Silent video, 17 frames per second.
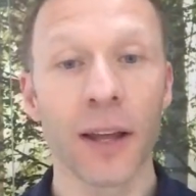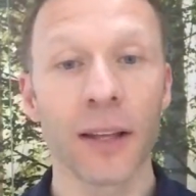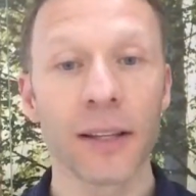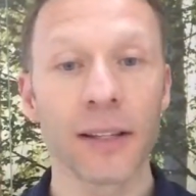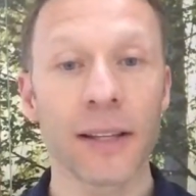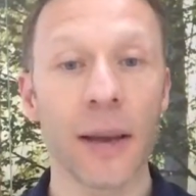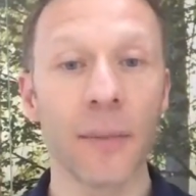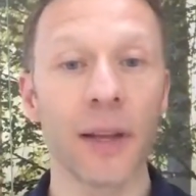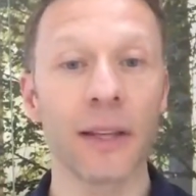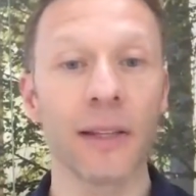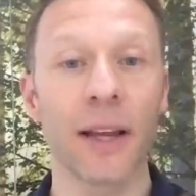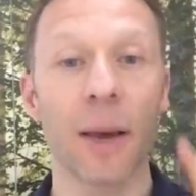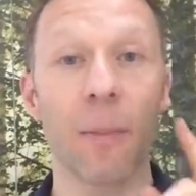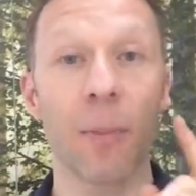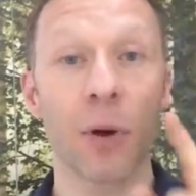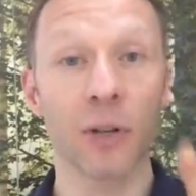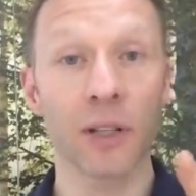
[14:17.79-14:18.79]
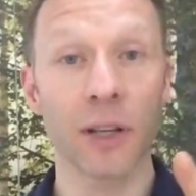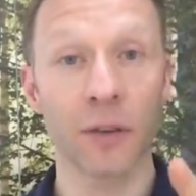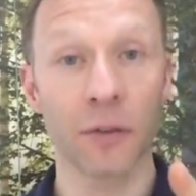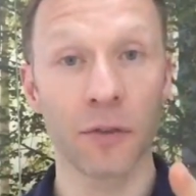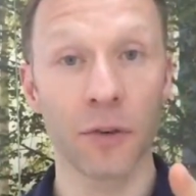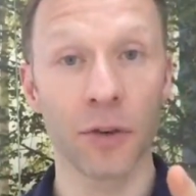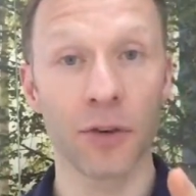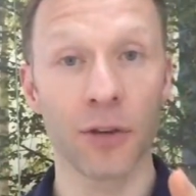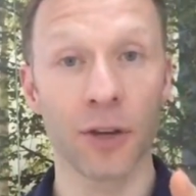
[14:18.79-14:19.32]
Sammy, is that a positive
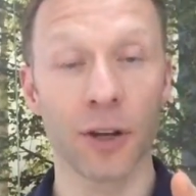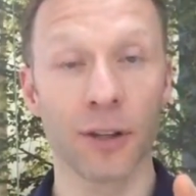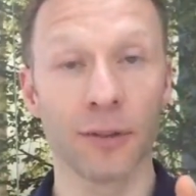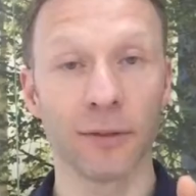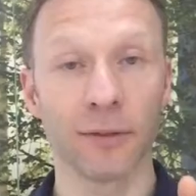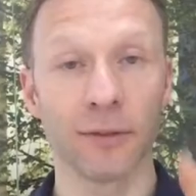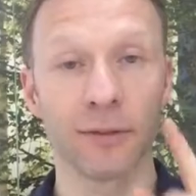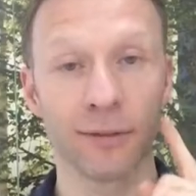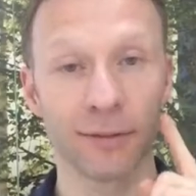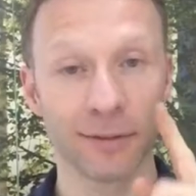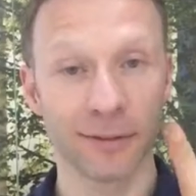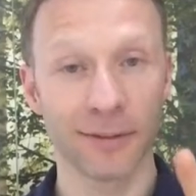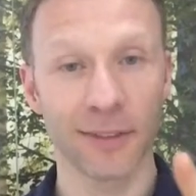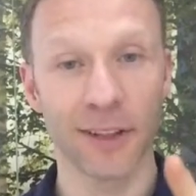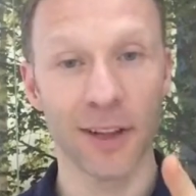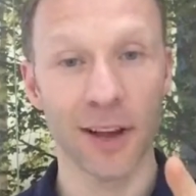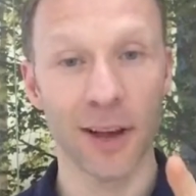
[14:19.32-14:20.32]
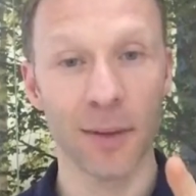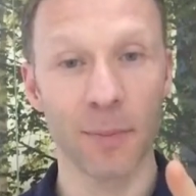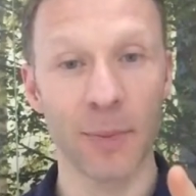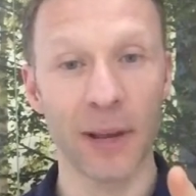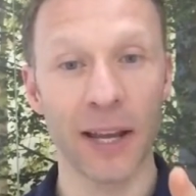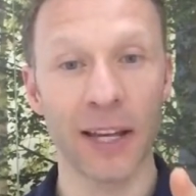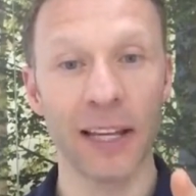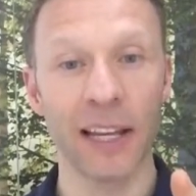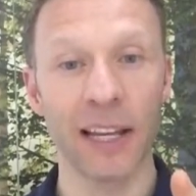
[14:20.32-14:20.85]
future? I'm
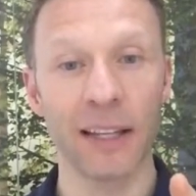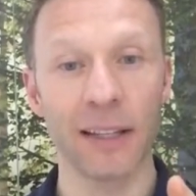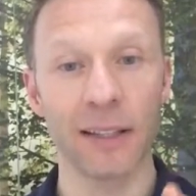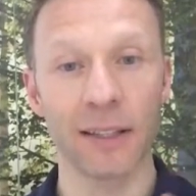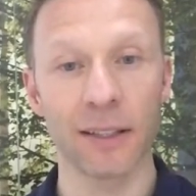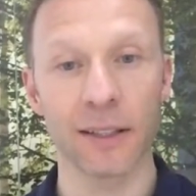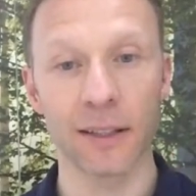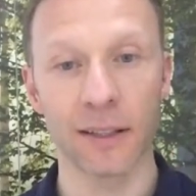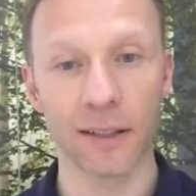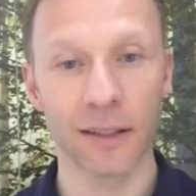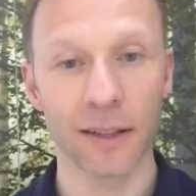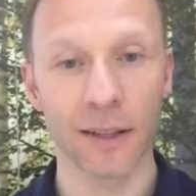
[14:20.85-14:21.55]
betting it is.